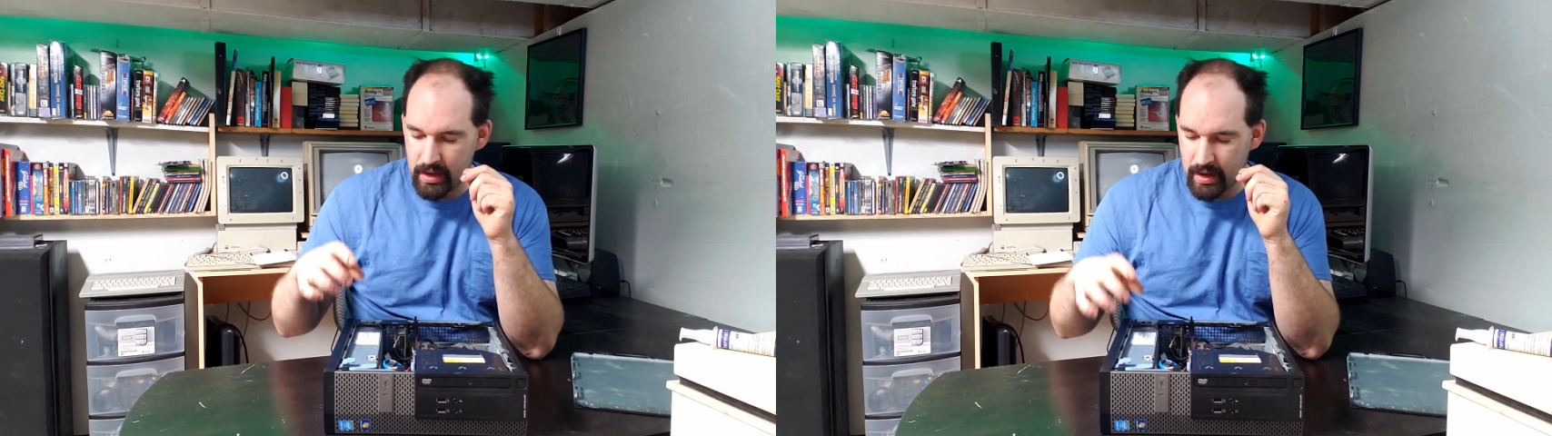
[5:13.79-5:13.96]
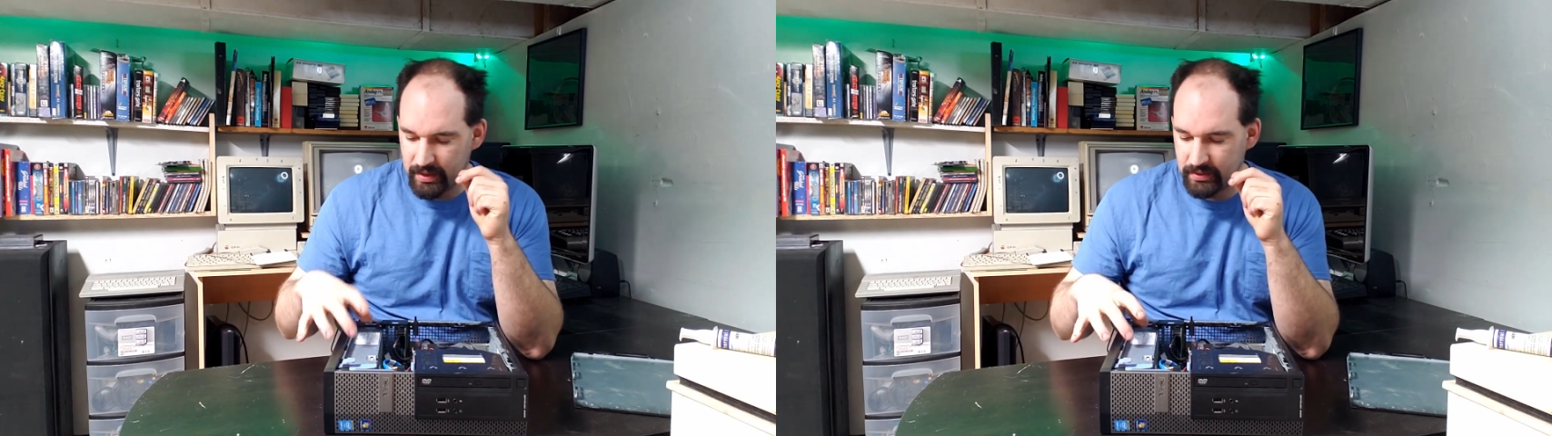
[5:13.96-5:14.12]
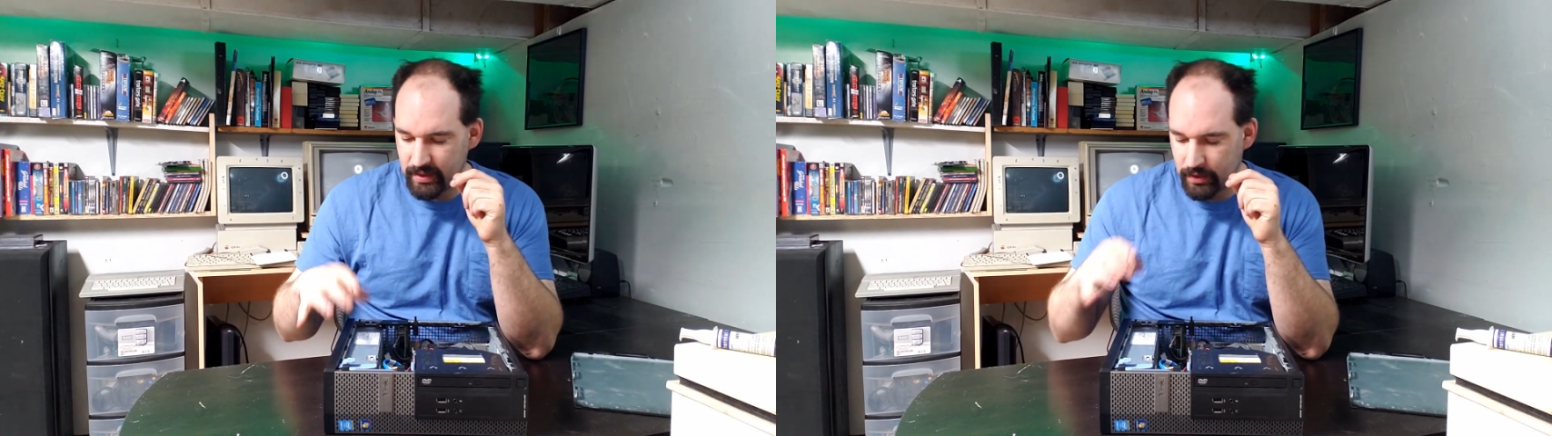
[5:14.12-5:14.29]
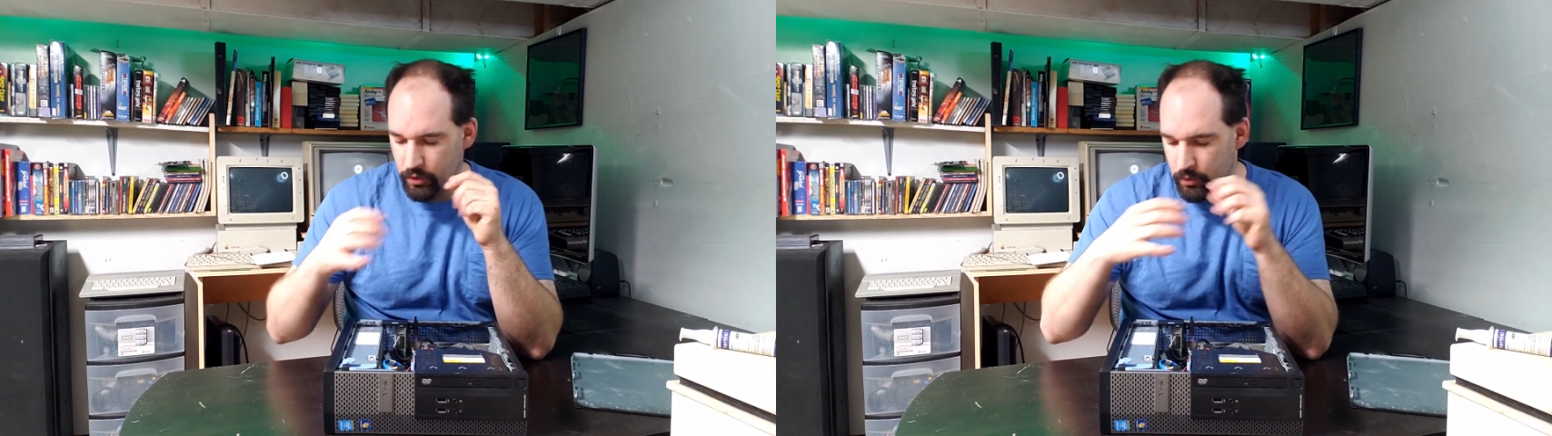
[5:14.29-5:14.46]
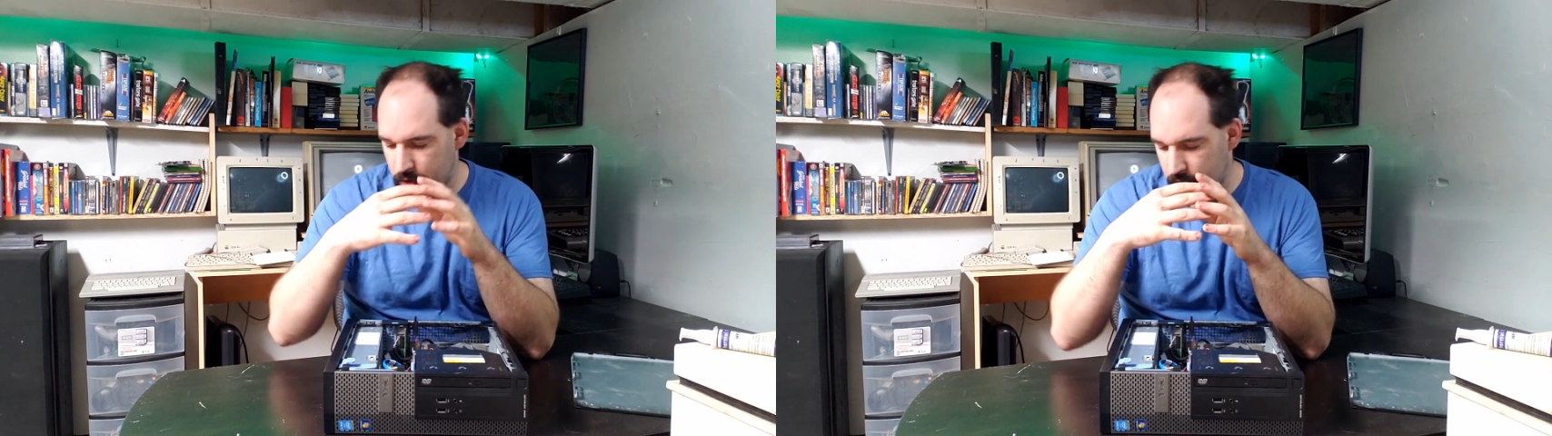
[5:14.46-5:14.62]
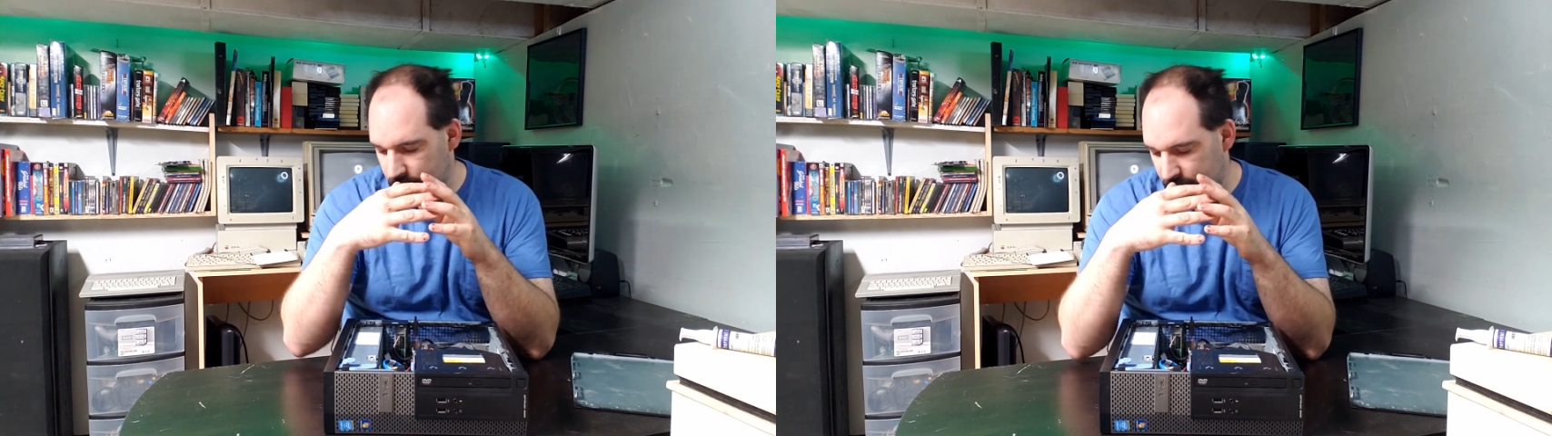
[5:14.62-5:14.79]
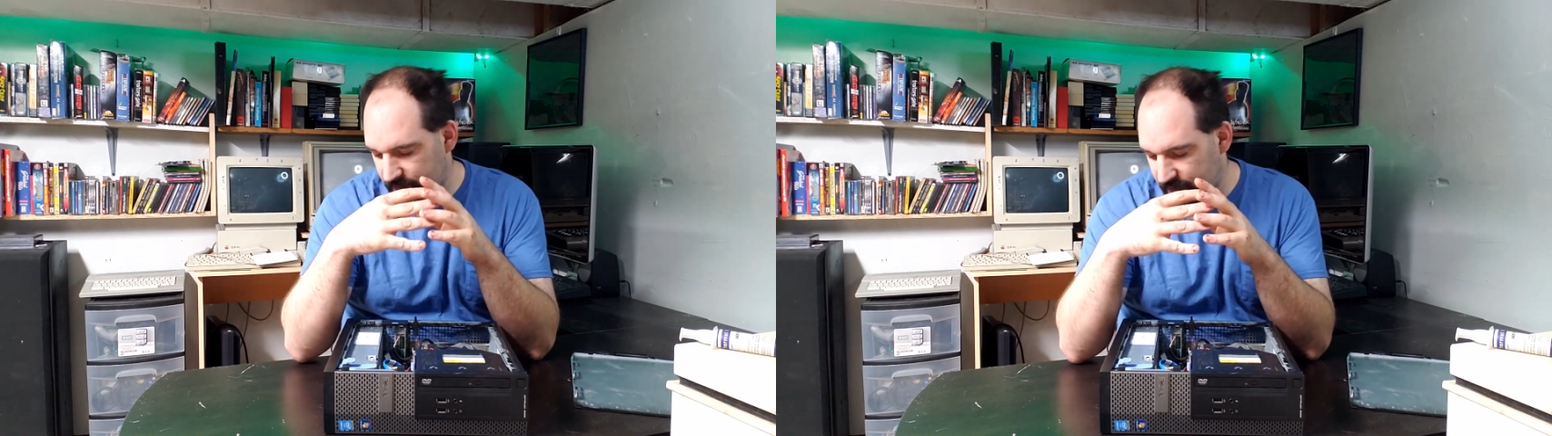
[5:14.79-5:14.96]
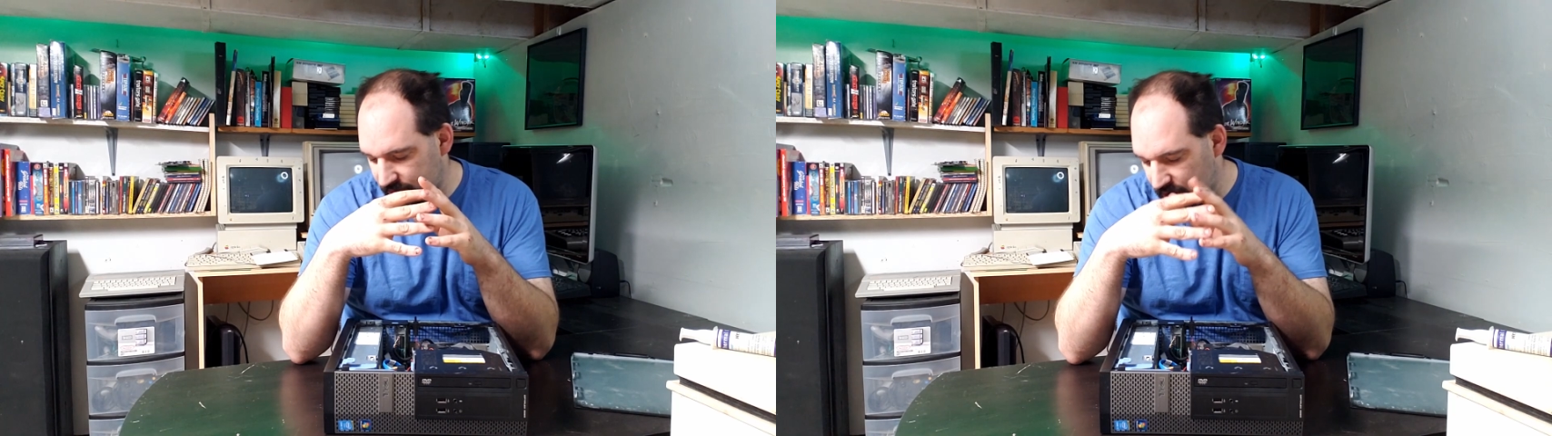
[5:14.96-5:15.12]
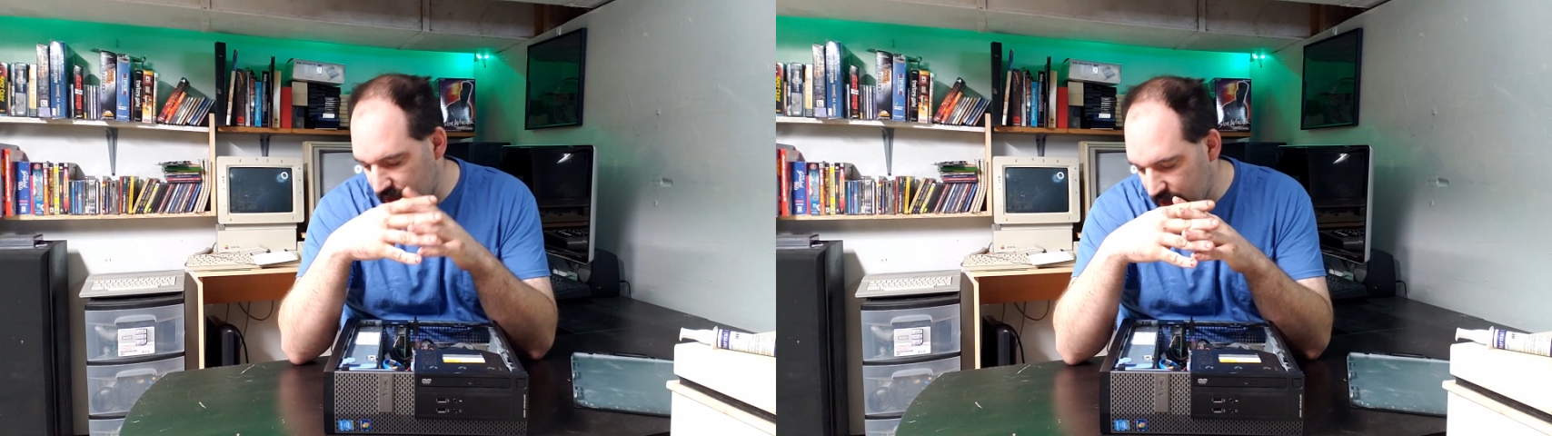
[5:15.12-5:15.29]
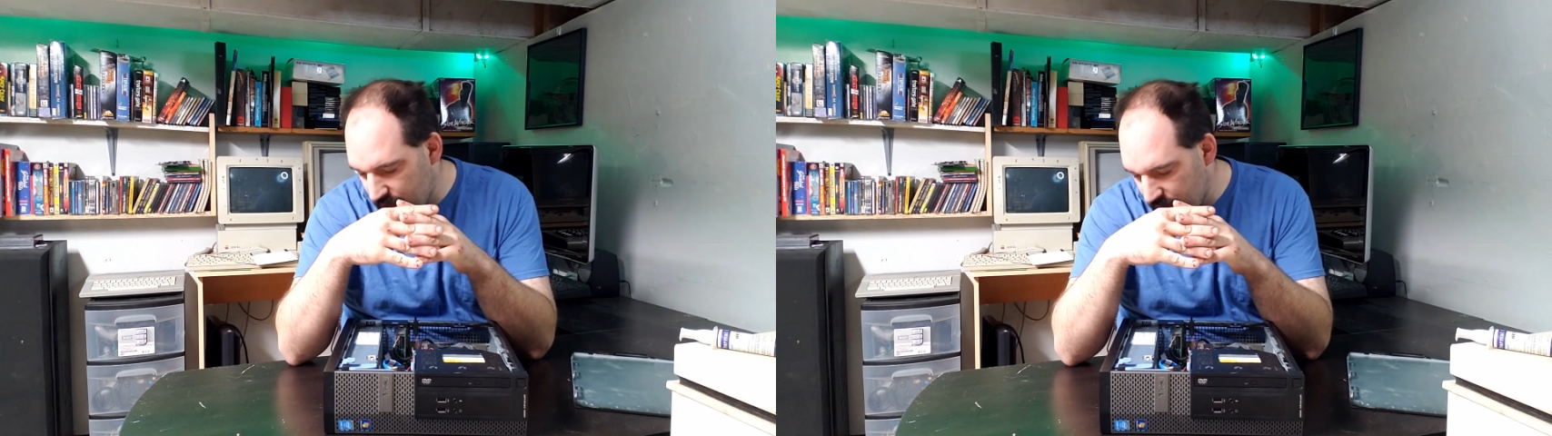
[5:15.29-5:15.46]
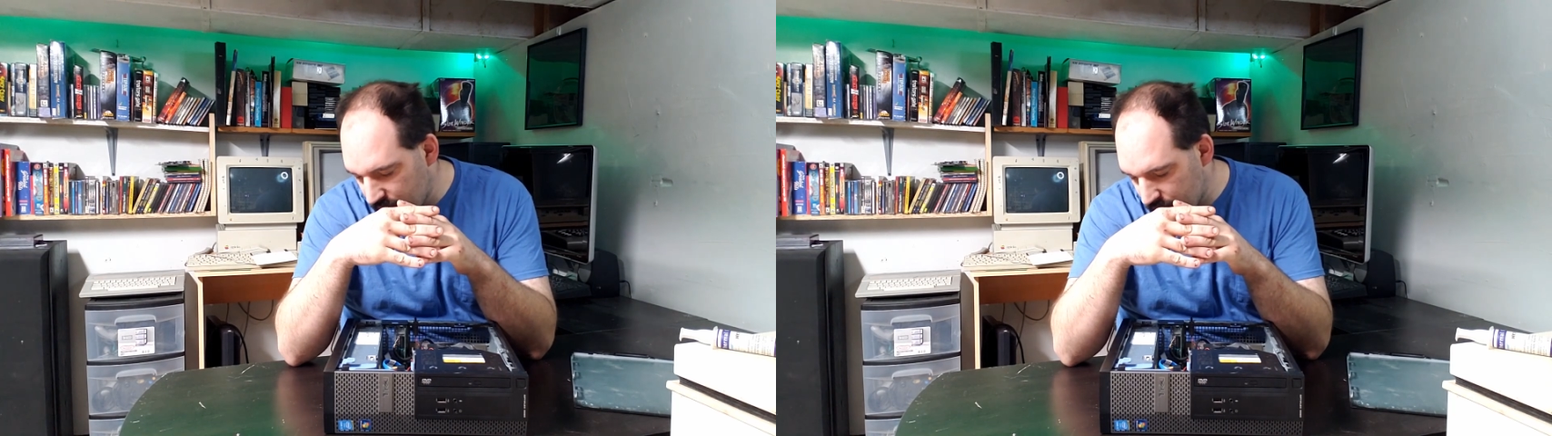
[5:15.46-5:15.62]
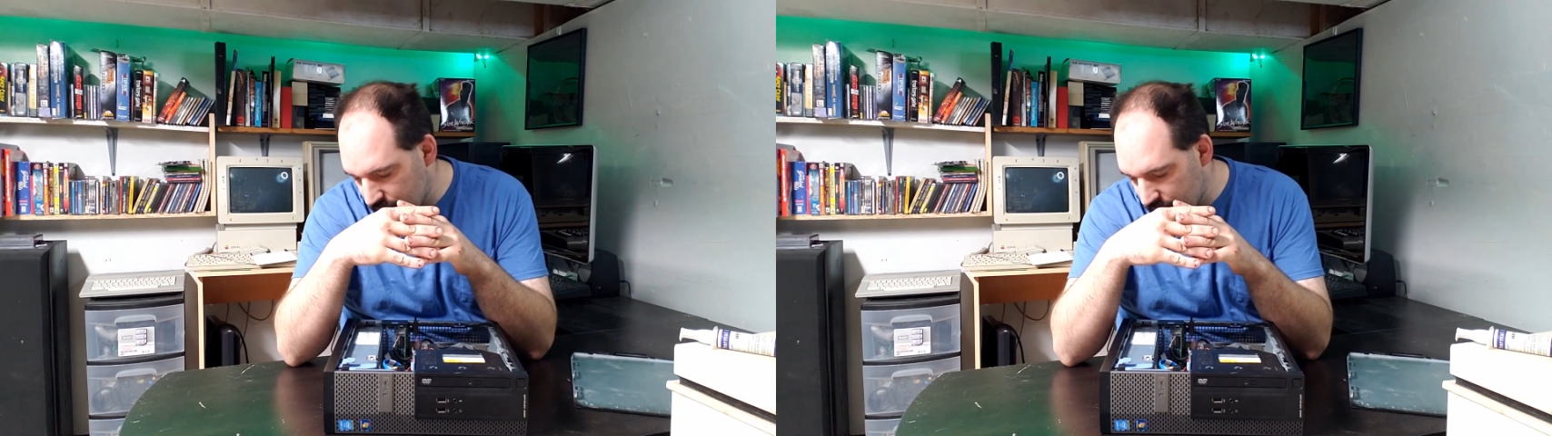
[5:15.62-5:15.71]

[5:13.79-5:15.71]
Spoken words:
And this is a 250